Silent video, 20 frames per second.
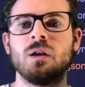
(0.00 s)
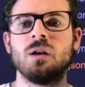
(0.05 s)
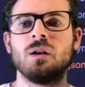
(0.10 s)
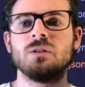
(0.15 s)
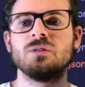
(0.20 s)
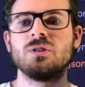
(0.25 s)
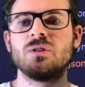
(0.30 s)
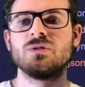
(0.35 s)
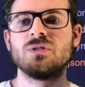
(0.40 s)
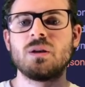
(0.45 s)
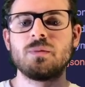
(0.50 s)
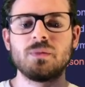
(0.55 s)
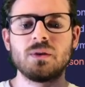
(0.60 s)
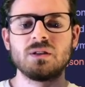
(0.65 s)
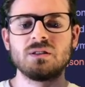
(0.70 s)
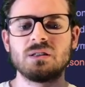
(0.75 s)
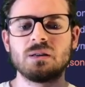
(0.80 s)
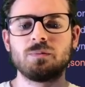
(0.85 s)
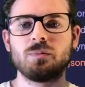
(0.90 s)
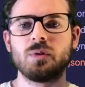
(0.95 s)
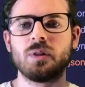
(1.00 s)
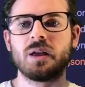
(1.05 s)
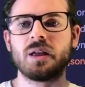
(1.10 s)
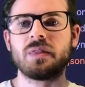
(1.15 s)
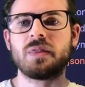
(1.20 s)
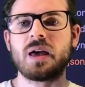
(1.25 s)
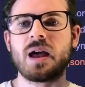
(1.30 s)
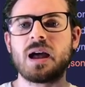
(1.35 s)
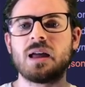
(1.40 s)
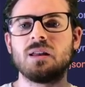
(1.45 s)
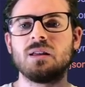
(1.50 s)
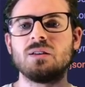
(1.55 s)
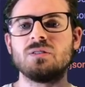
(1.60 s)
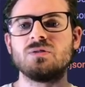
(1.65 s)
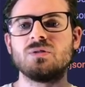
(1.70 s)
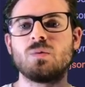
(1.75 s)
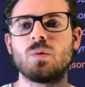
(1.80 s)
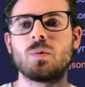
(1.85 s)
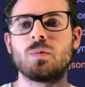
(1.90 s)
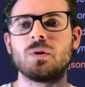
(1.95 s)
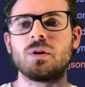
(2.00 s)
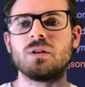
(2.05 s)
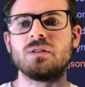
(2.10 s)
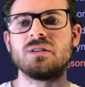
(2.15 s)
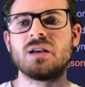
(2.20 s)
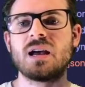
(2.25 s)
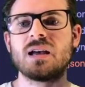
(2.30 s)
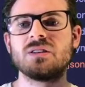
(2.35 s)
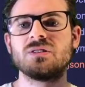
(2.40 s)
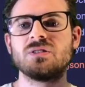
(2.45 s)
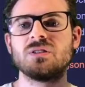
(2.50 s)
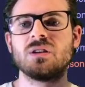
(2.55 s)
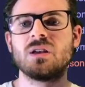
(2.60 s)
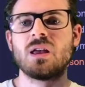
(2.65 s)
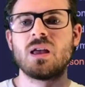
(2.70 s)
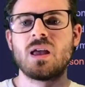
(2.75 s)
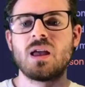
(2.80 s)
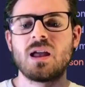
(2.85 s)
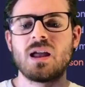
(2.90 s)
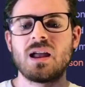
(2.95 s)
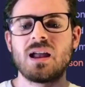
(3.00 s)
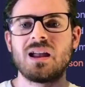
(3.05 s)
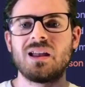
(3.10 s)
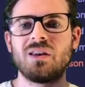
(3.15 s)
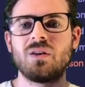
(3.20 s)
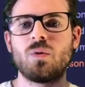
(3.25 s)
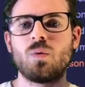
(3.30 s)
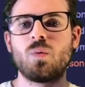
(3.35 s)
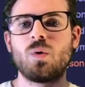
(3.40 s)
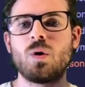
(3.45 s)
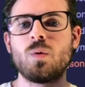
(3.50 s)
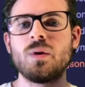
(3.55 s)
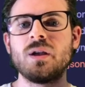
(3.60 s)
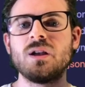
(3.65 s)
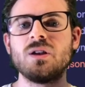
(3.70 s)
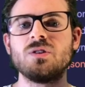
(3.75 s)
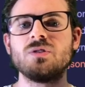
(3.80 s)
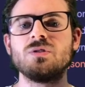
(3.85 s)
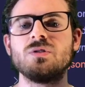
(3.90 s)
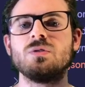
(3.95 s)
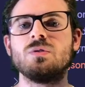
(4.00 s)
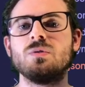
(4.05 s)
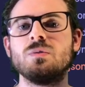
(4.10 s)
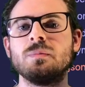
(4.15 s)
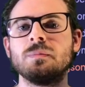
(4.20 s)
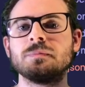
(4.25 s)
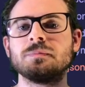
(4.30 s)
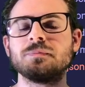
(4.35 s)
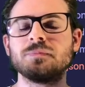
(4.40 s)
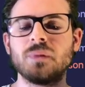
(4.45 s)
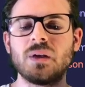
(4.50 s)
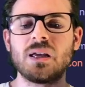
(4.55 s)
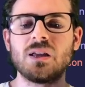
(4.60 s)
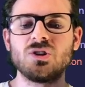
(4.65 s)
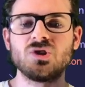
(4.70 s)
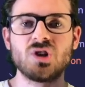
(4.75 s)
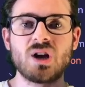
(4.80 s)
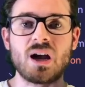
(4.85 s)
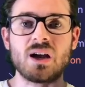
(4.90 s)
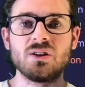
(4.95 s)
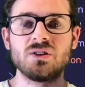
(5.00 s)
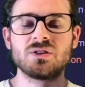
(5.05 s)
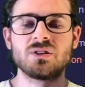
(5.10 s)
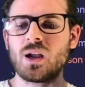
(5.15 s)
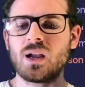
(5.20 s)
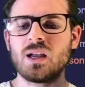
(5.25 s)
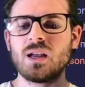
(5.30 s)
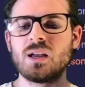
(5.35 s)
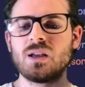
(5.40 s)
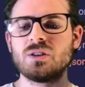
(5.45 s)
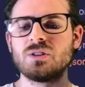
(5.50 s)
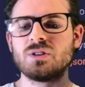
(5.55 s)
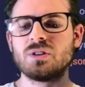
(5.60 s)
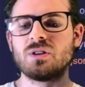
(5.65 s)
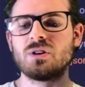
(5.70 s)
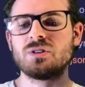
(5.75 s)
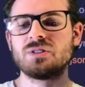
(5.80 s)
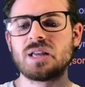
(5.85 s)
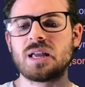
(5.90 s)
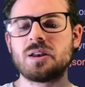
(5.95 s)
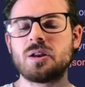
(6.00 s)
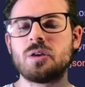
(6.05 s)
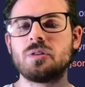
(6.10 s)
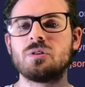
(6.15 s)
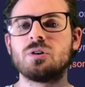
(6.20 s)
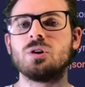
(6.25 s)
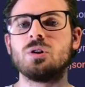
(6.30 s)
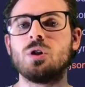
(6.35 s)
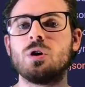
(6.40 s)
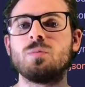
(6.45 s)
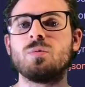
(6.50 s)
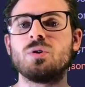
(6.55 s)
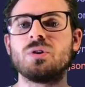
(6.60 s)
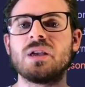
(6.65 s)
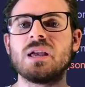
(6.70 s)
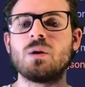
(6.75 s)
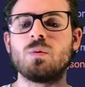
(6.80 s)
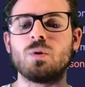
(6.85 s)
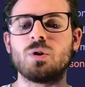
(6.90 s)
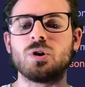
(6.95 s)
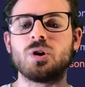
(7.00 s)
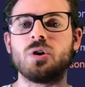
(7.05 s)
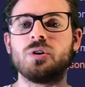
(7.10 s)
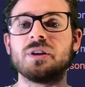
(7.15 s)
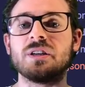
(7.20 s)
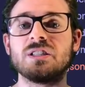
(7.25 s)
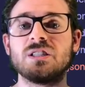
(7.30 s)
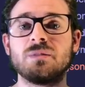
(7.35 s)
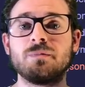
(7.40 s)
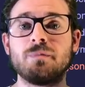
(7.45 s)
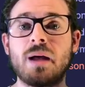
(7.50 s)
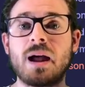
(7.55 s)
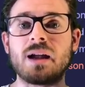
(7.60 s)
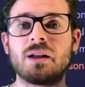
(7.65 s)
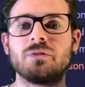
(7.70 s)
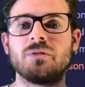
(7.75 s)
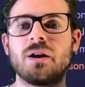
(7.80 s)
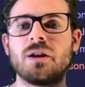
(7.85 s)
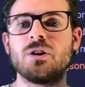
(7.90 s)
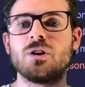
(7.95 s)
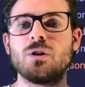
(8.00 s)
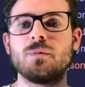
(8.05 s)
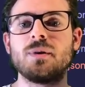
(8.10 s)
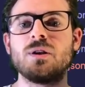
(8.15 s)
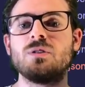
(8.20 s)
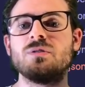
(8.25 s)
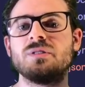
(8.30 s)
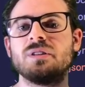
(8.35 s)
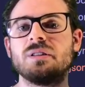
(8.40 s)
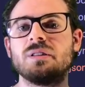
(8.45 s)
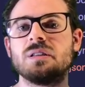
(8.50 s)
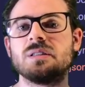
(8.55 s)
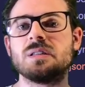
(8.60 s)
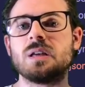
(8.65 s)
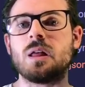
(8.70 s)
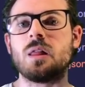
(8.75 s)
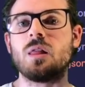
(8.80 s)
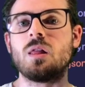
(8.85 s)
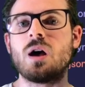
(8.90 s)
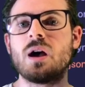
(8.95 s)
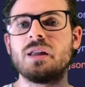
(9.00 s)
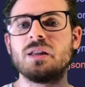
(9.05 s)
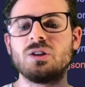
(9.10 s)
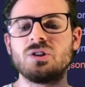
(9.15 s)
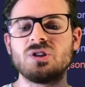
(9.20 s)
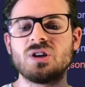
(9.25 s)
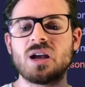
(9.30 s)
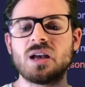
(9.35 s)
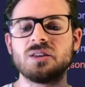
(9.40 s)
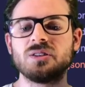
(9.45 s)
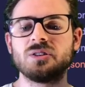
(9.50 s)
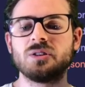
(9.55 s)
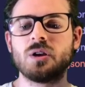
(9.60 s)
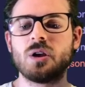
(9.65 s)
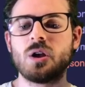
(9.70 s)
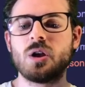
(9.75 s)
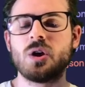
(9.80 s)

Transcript: So something simple like that is what we're going to test. And what we can do in Jest is there's another global keyword called expect, right? You're going to be using this a lot in Jest.